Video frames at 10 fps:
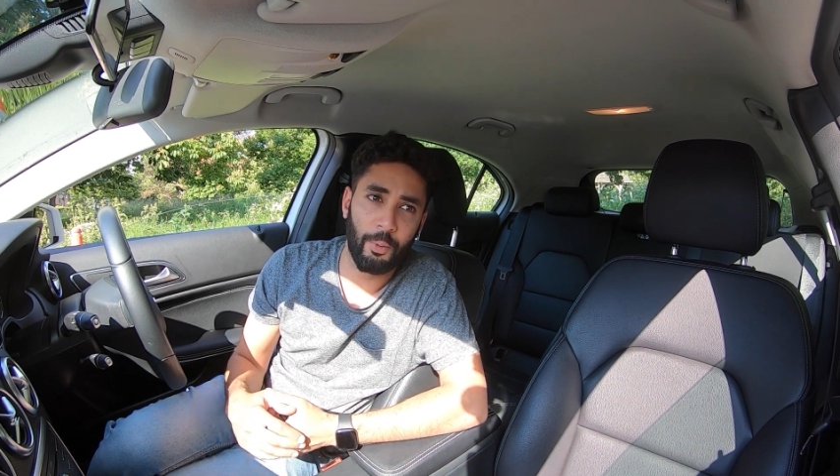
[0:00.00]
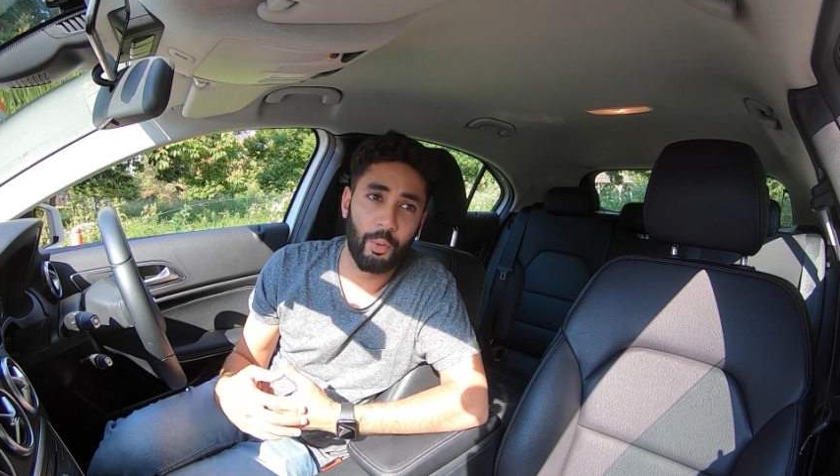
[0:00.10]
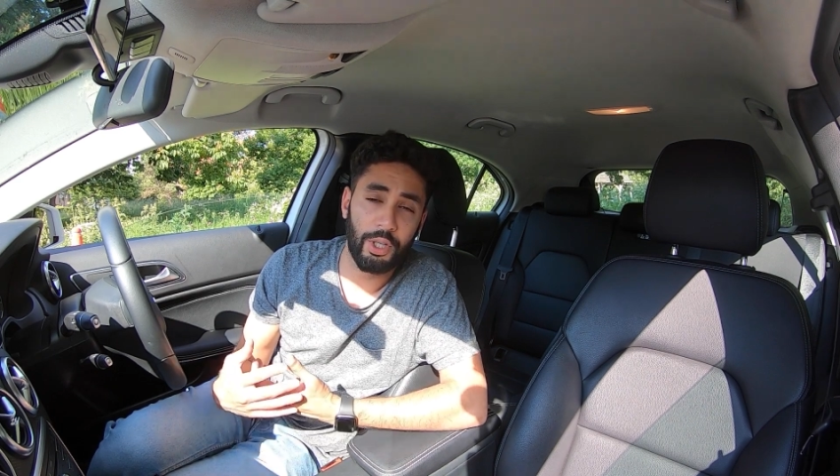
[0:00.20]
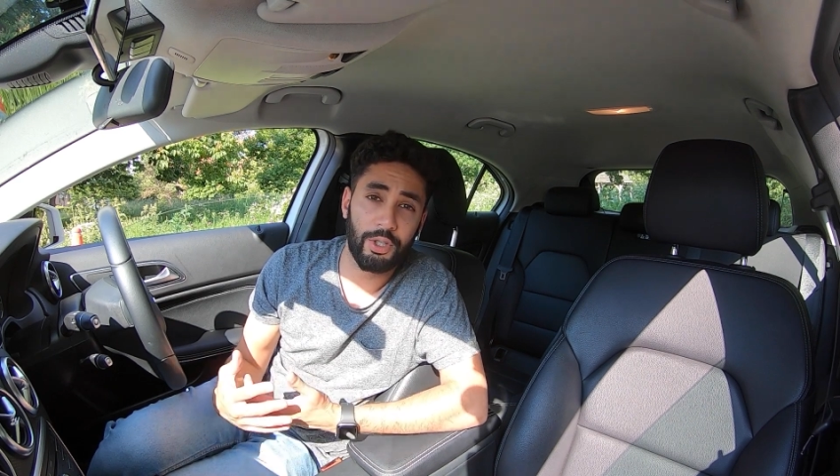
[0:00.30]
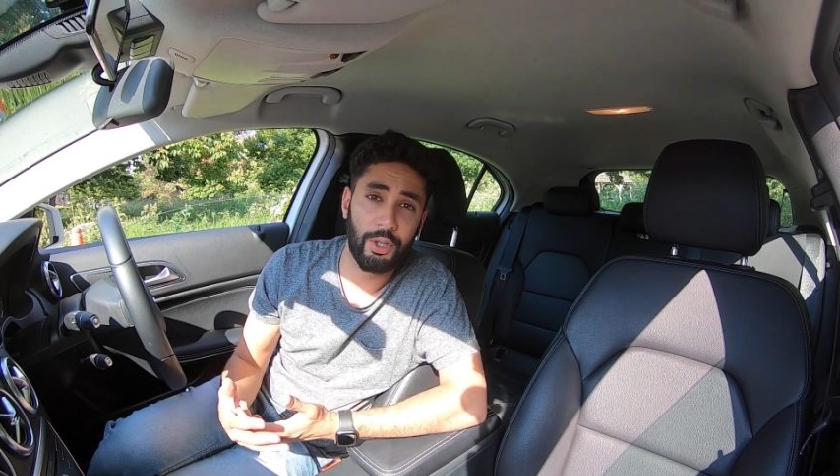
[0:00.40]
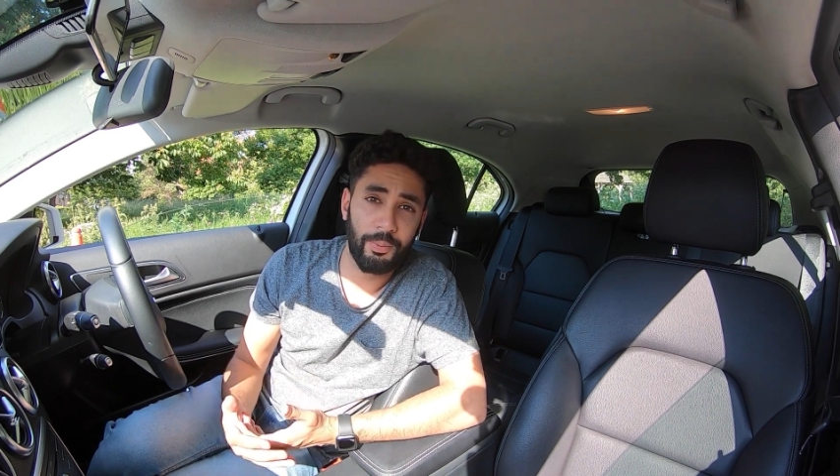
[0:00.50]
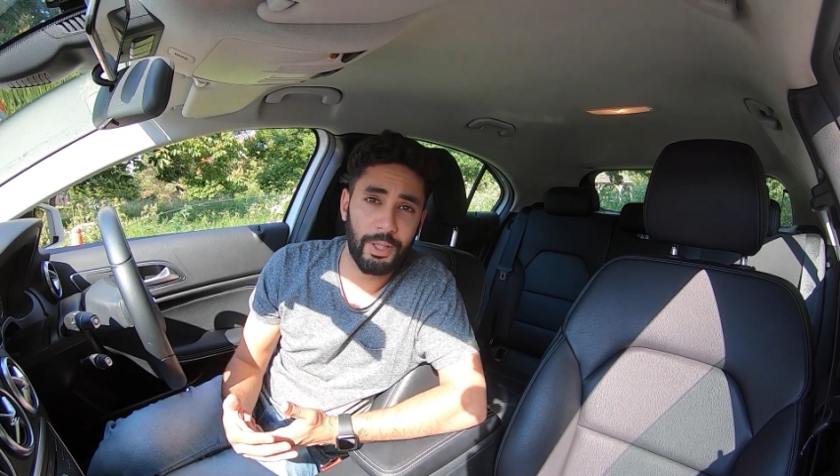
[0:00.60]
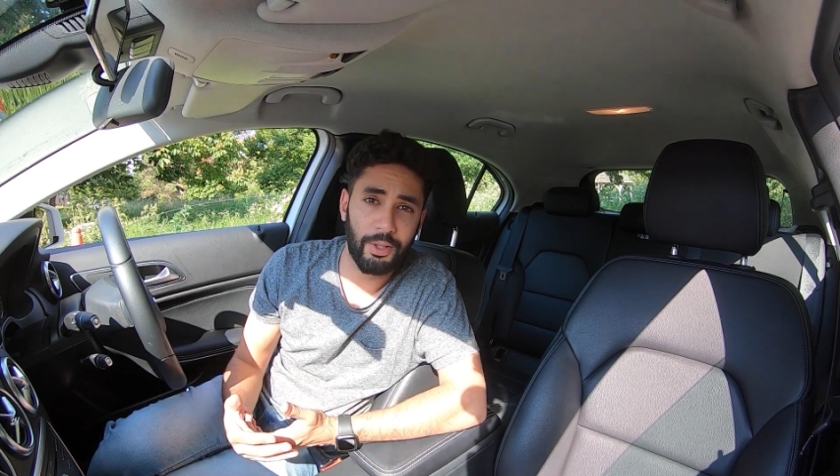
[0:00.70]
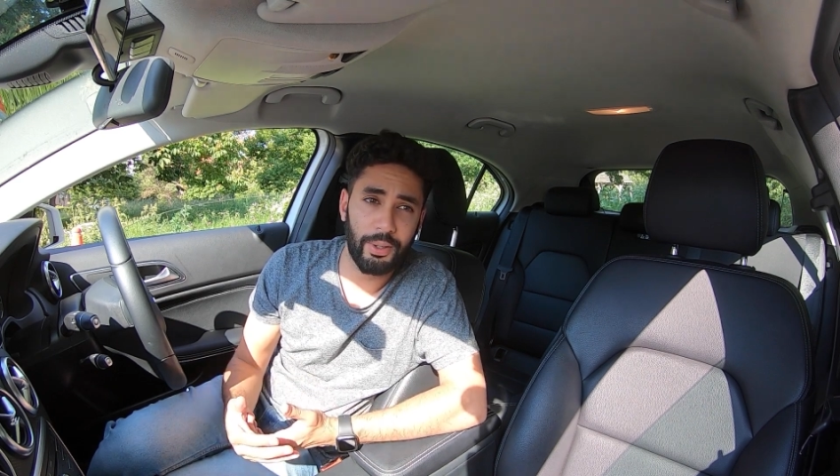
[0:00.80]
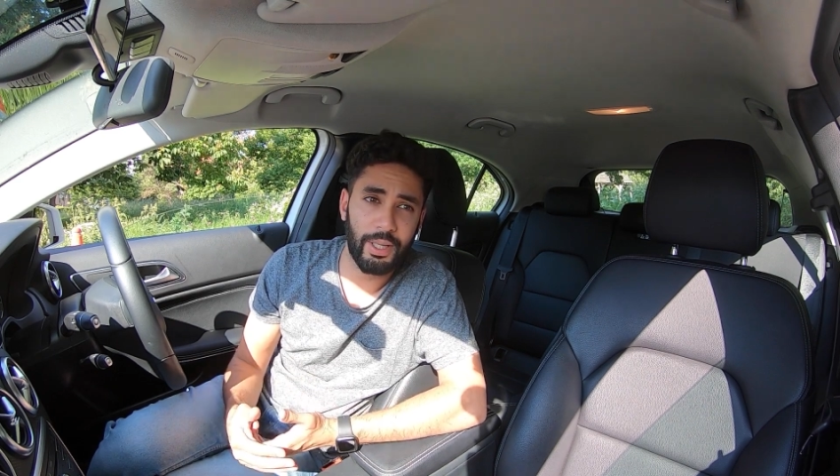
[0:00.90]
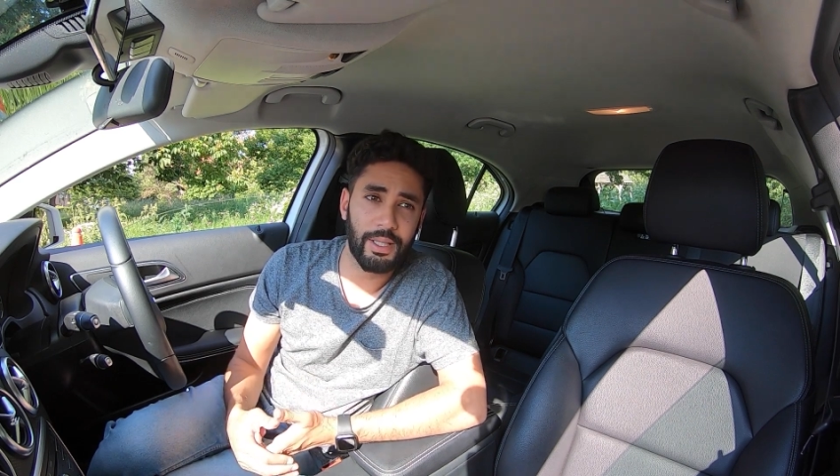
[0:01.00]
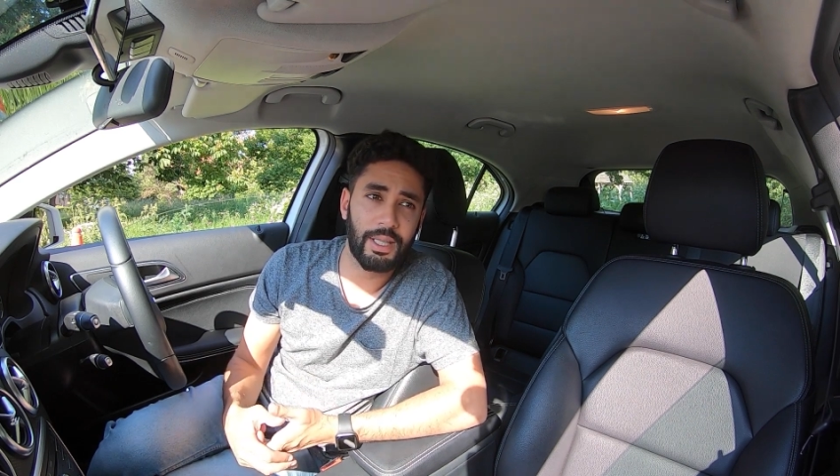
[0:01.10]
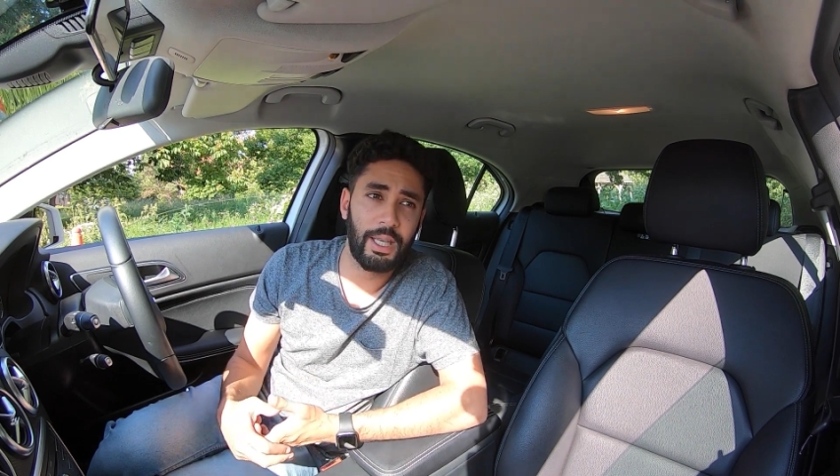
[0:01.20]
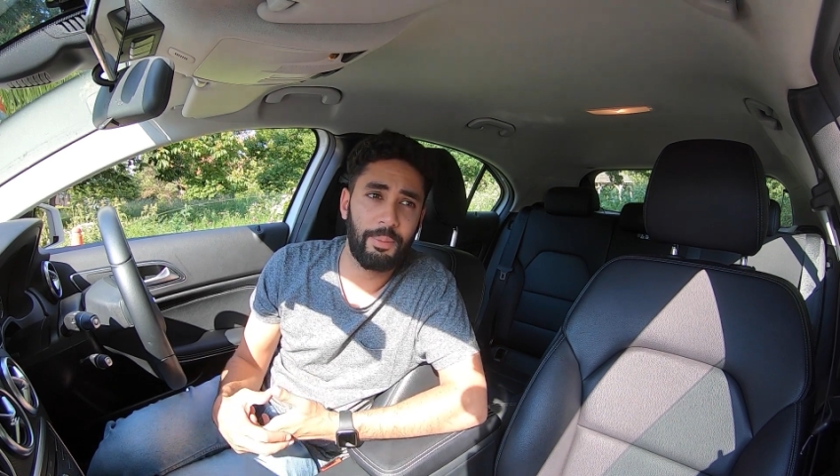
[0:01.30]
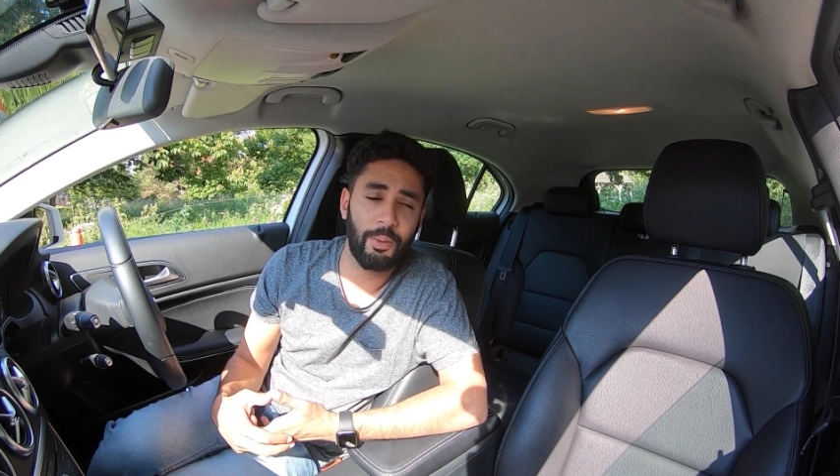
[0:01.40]
What you should be doing is
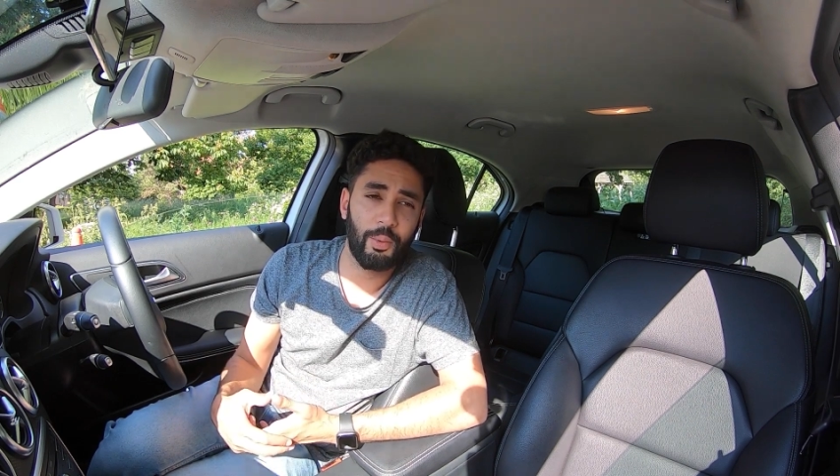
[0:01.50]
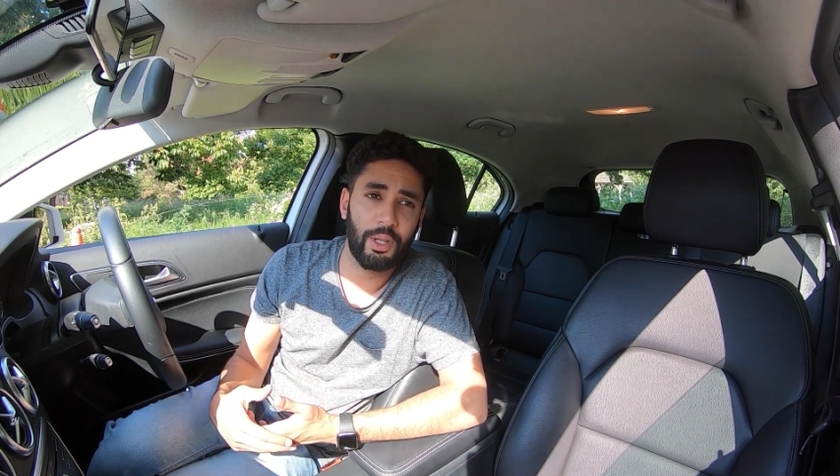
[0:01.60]
keeping